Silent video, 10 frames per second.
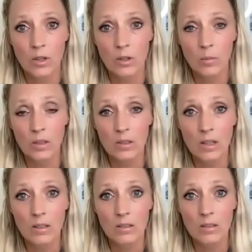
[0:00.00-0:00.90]
in your
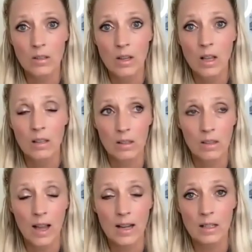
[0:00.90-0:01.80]
business, that
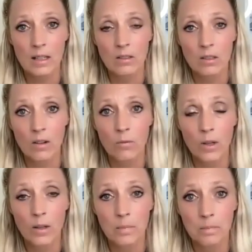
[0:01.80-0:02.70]
the high ticket stuff
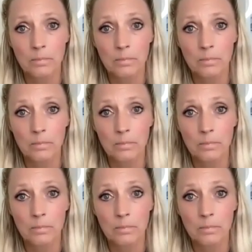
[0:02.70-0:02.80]
will.